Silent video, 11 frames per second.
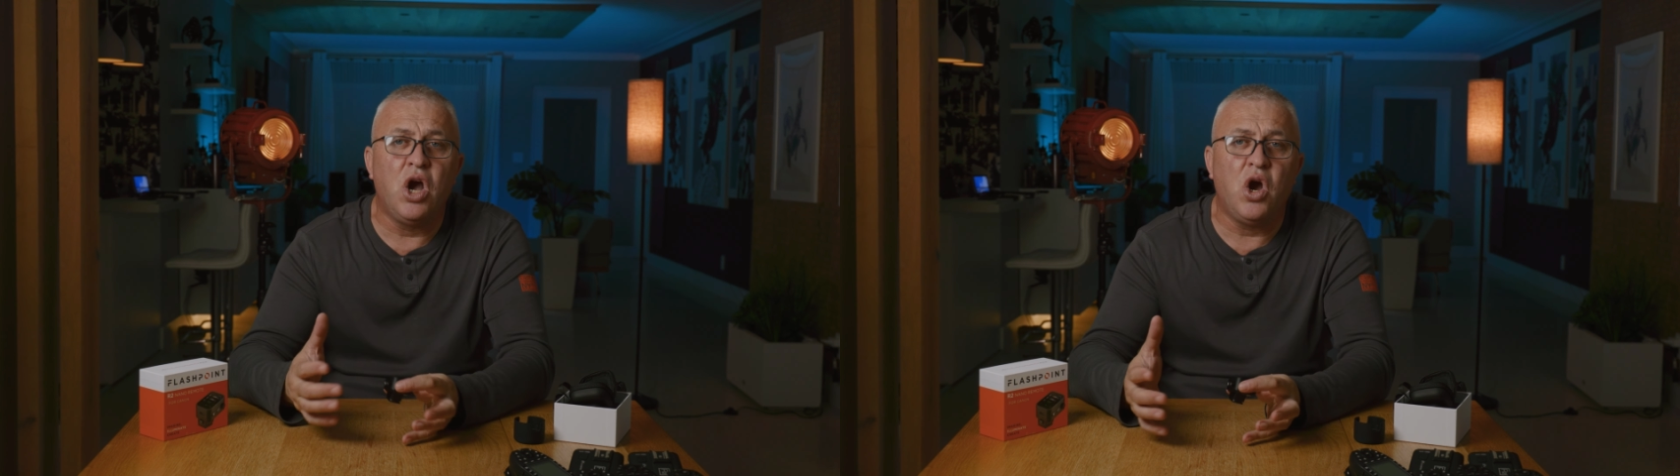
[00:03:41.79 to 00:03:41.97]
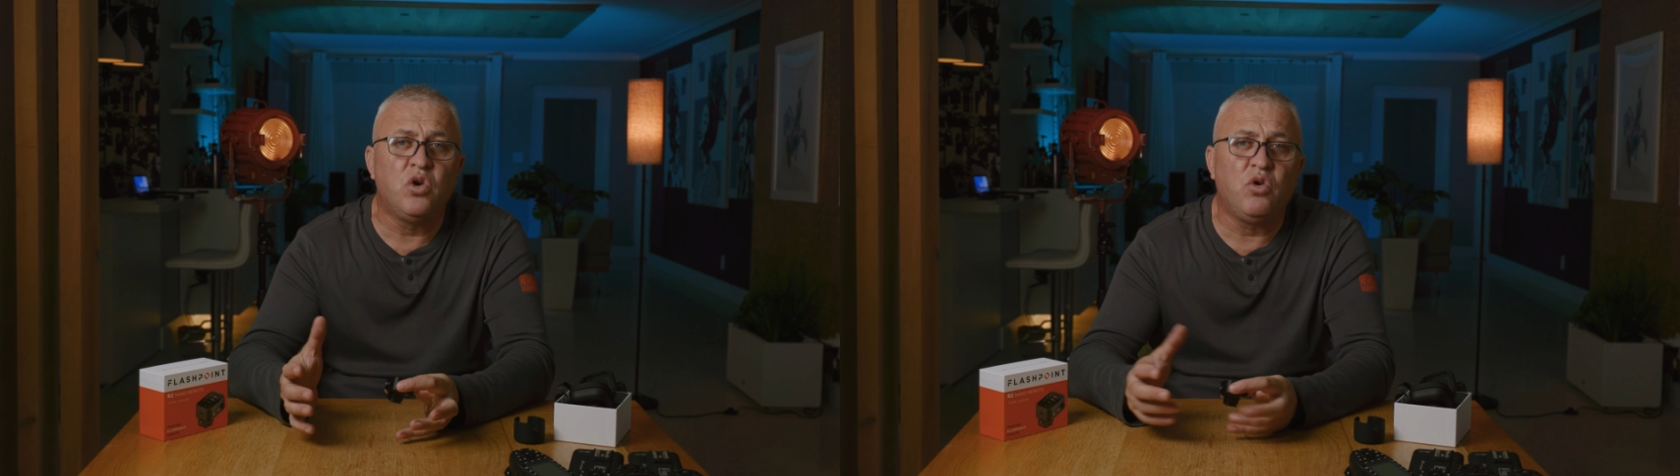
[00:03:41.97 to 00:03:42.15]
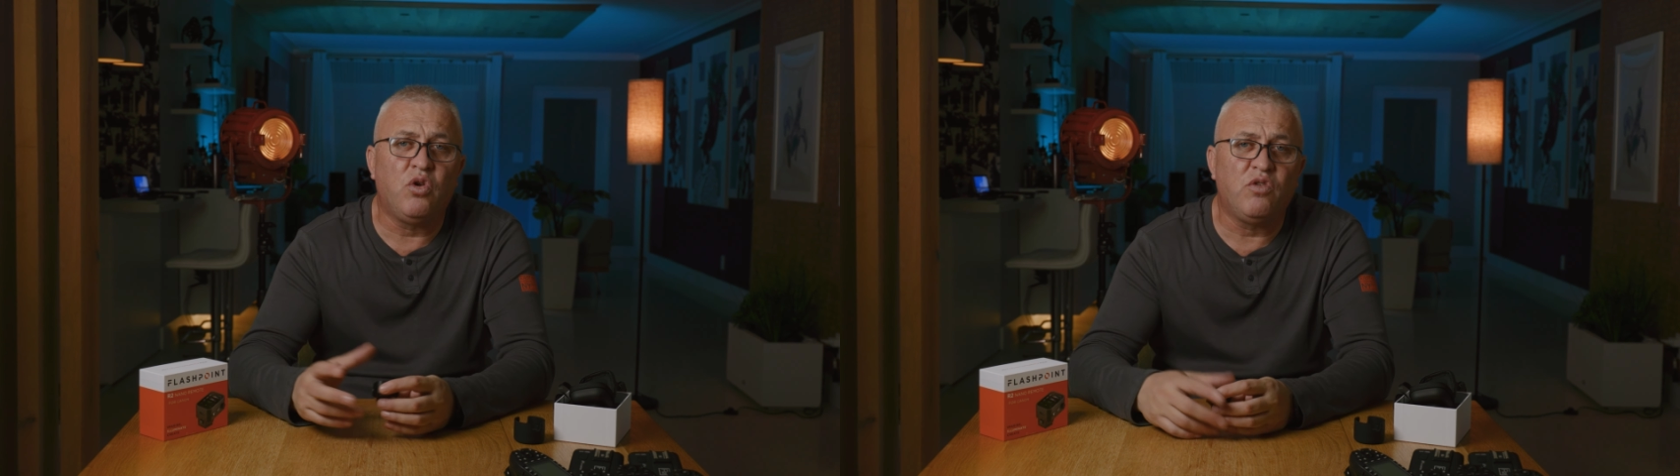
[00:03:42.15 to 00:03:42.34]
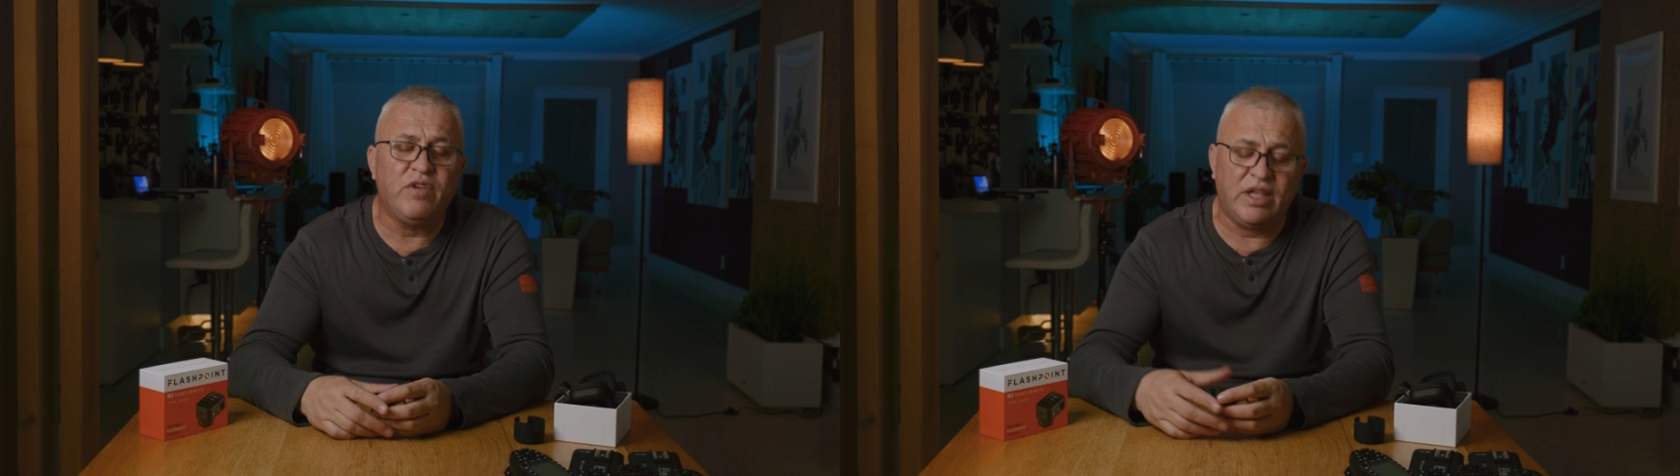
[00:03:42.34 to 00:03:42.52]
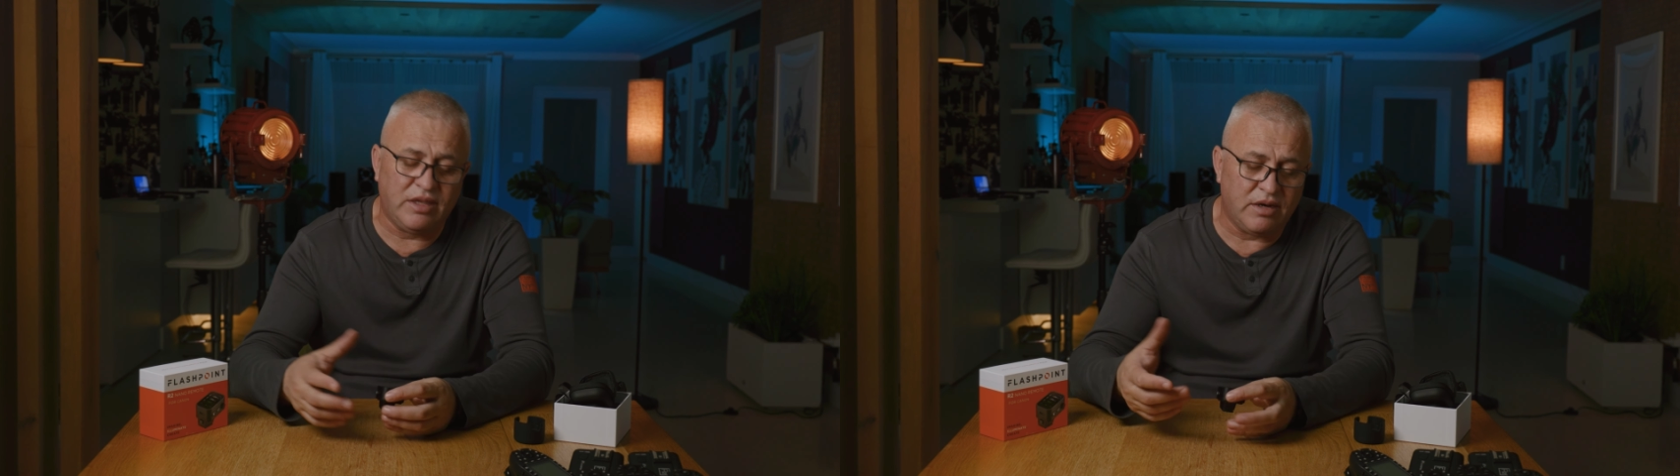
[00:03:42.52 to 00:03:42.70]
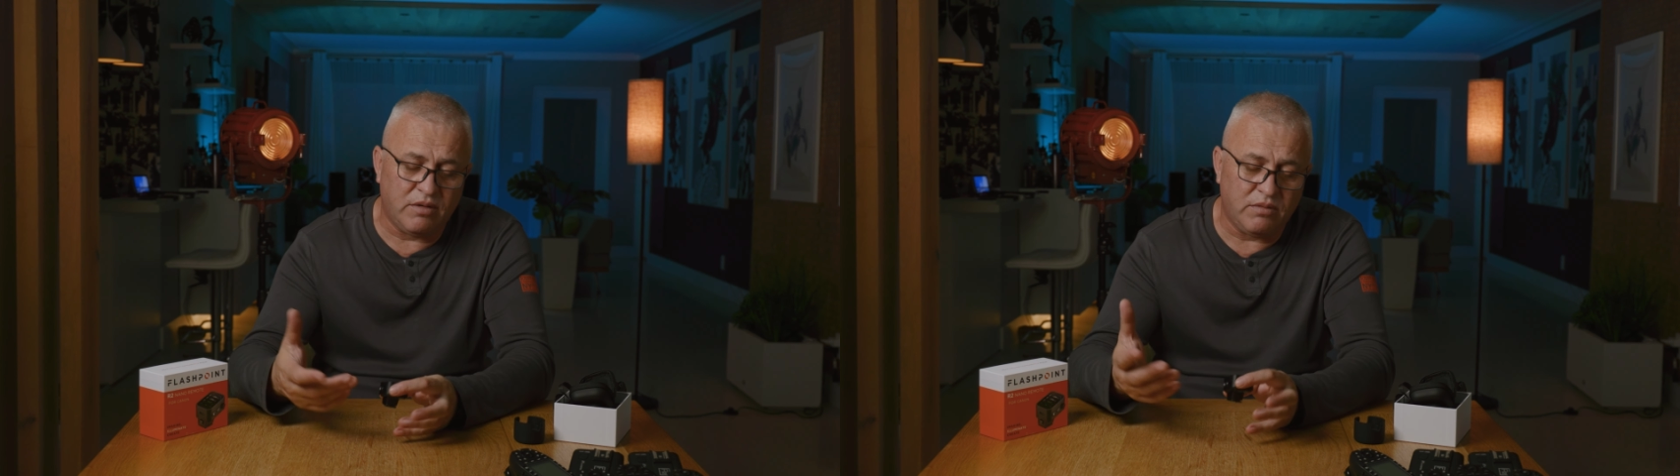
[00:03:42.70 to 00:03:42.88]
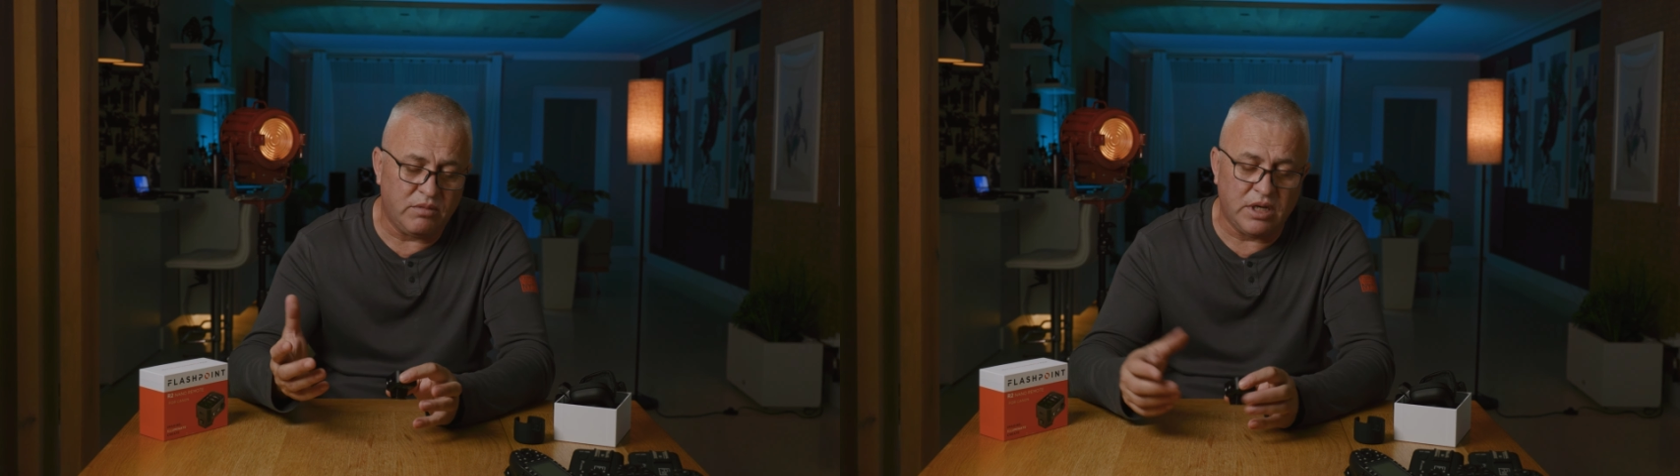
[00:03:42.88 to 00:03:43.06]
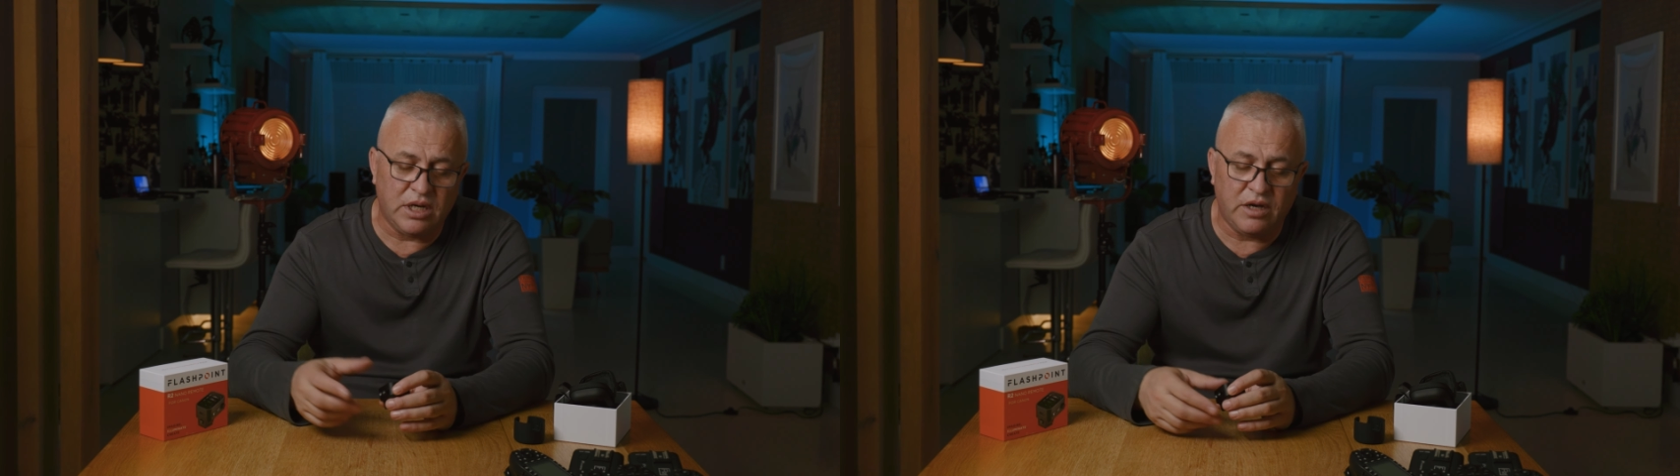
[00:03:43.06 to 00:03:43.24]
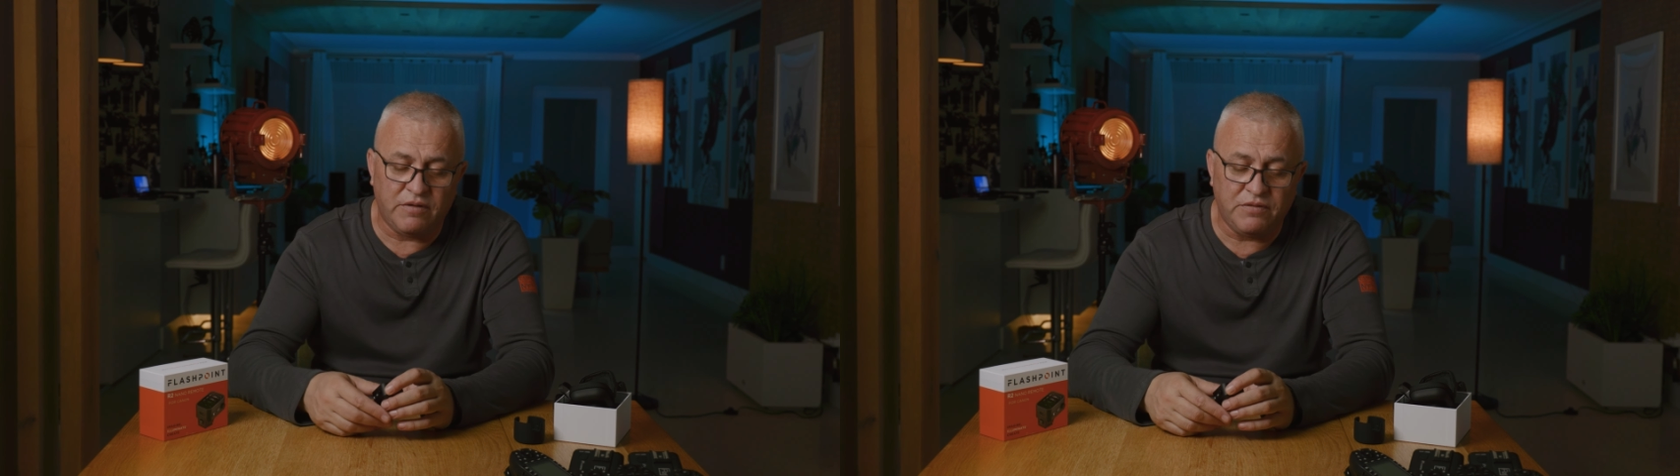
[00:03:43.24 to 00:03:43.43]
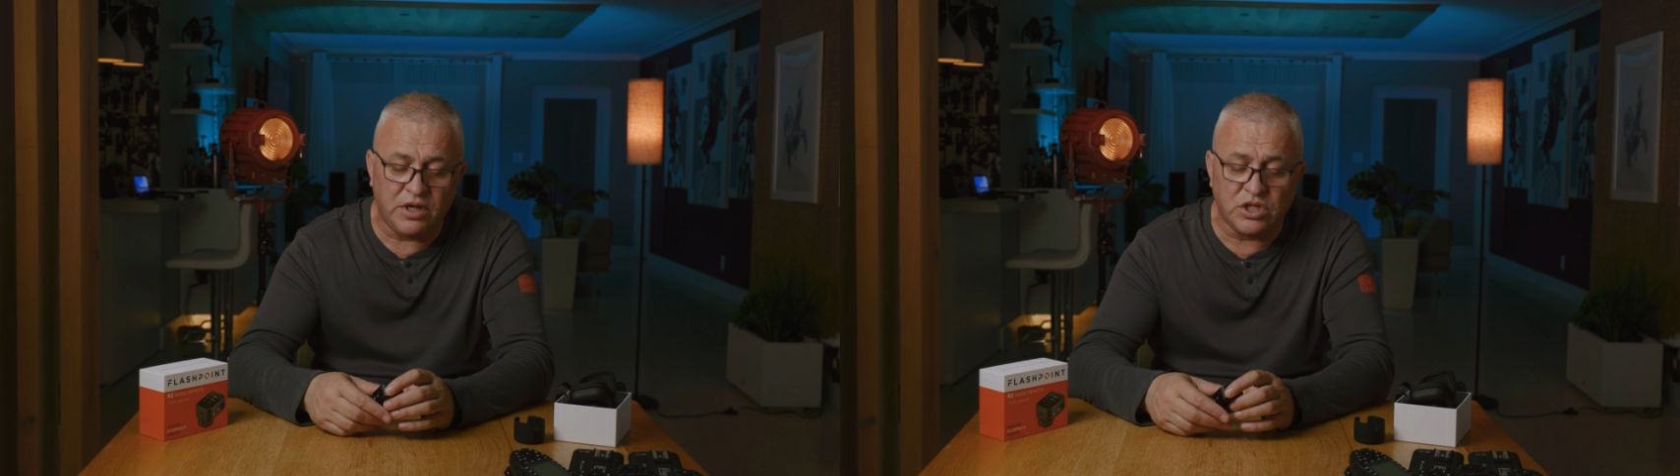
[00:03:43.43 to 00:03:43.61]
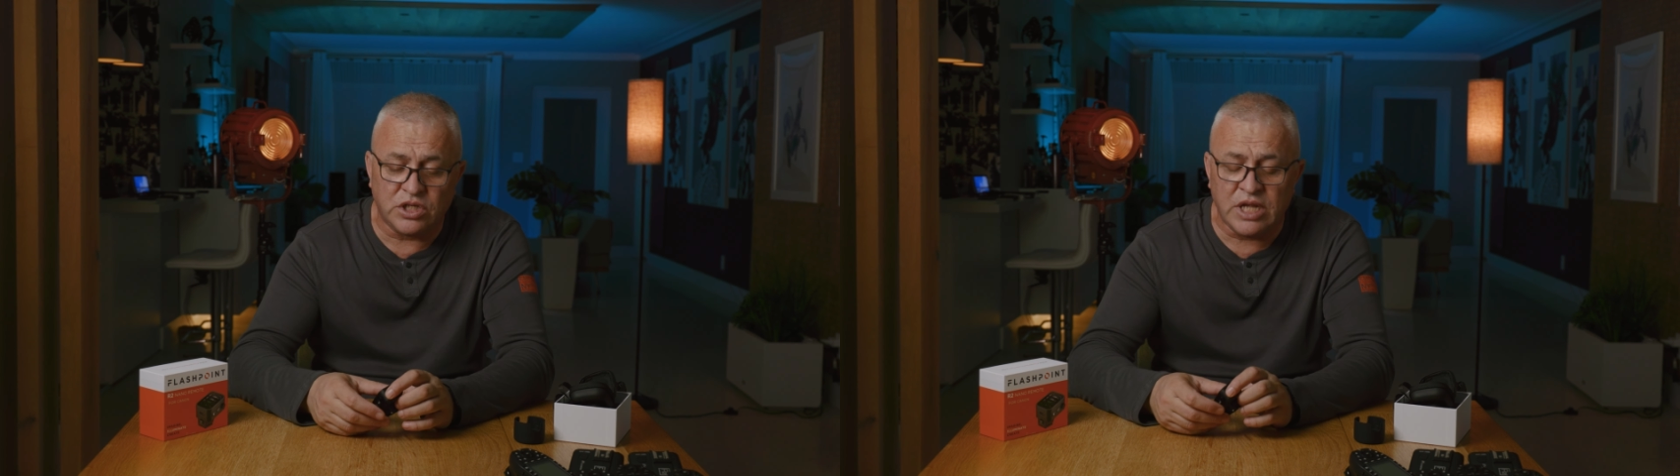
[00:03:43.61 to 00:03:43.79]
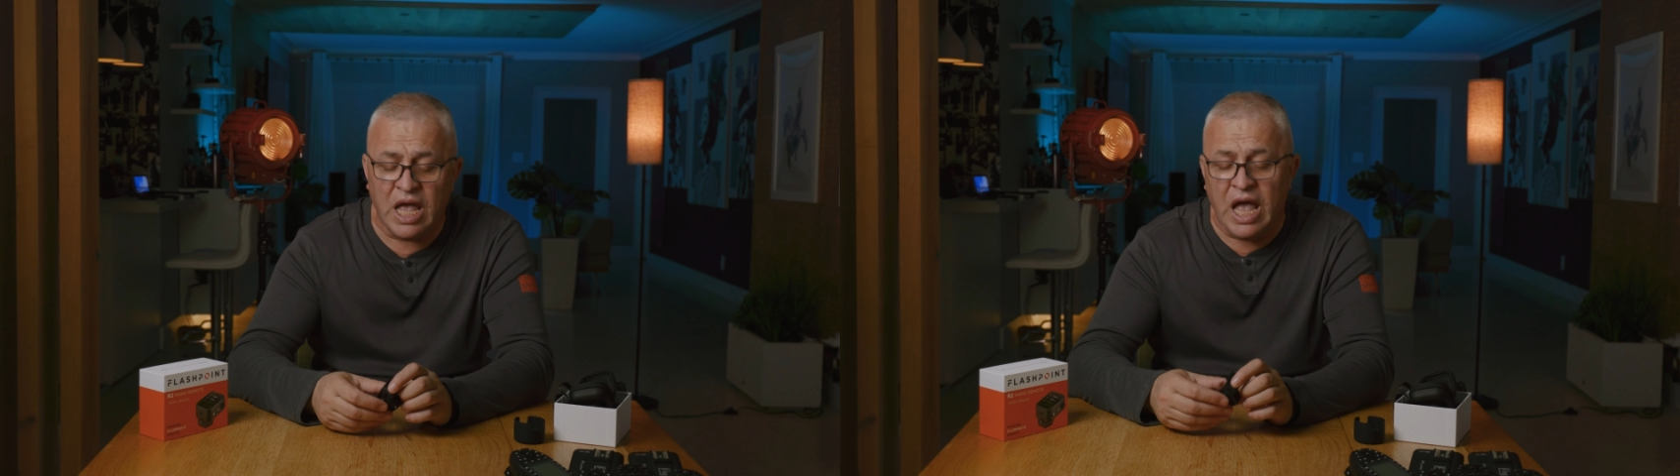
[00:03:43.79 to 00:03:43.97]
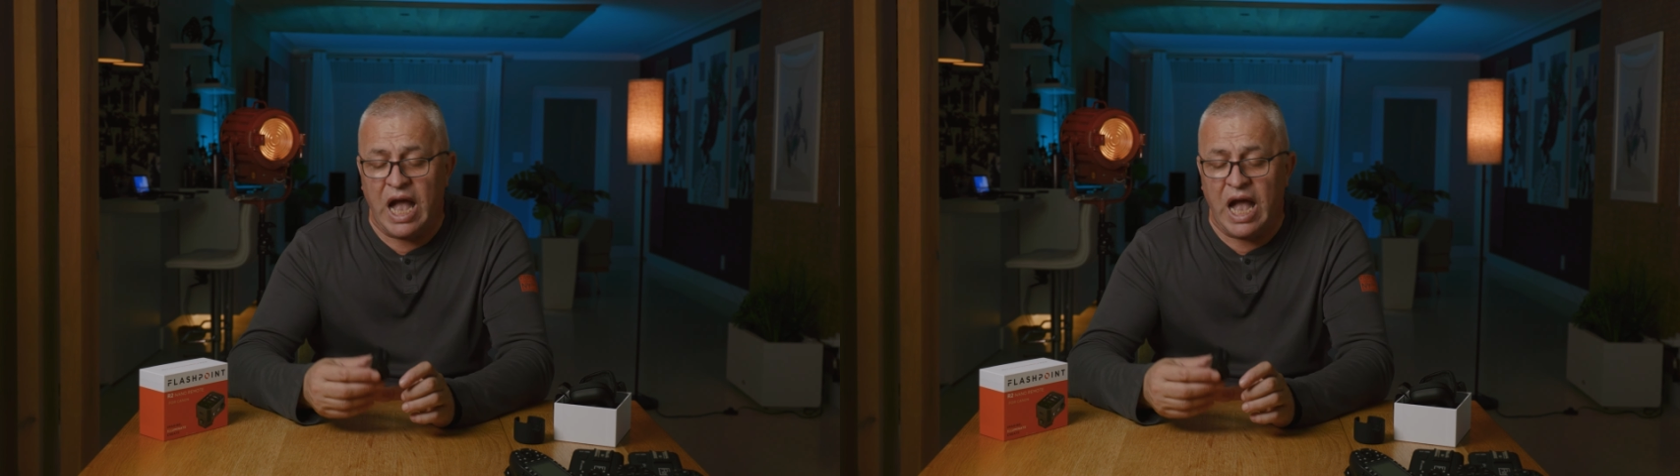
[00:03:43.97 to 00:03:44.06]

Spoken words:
on all that, features.